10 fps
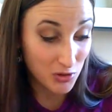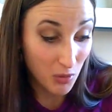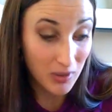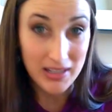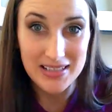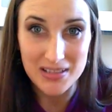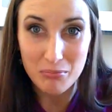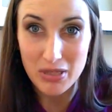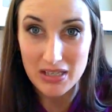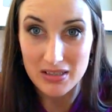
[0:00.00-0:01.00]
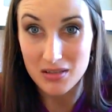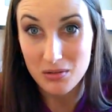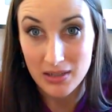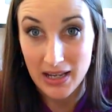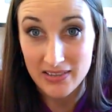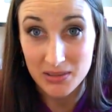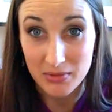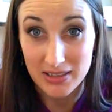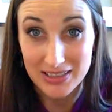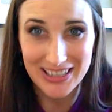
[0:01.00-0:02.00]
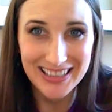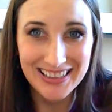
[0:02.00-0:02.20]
you don't want to eat some beans, you can have some of this.